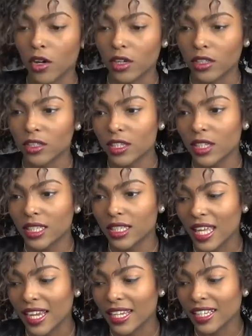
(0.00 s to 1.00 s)
her,
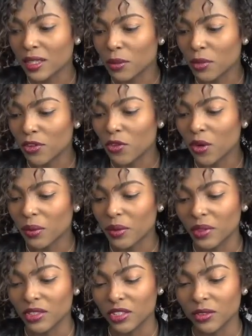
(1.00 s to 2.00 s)
like, before
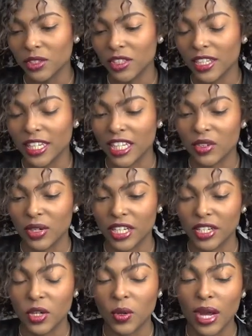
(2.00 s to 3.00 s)
we was getting
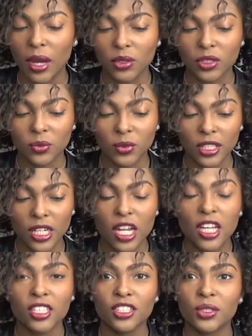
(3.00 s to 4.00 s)
ready to go out somewhere,
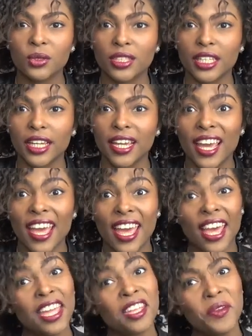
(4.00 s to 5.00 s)
she would say,
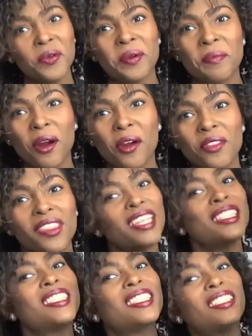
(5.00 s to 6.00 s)
hey, you want to borrow
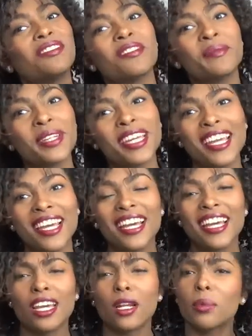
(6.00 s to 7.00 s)
this for me?
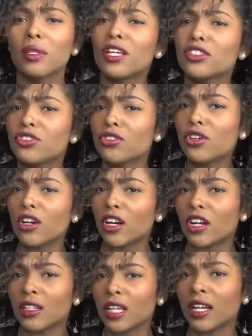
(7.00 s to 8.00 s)
I'd be like,
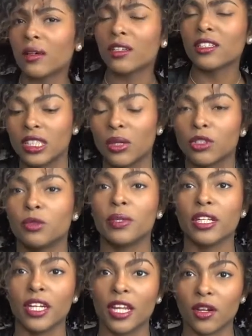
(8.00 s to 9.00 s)
sure. Like, a, uh, I would
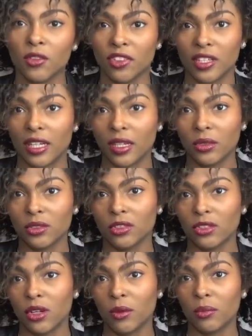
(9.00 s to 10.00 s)
spend a night over her house,
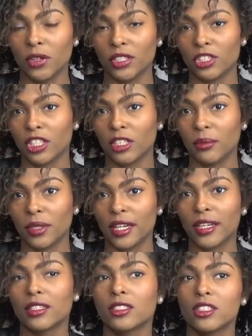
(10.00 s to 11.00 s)
so I'll bring giant
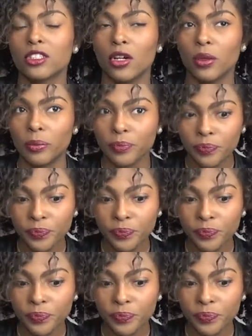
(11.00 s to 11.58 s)
bags, so.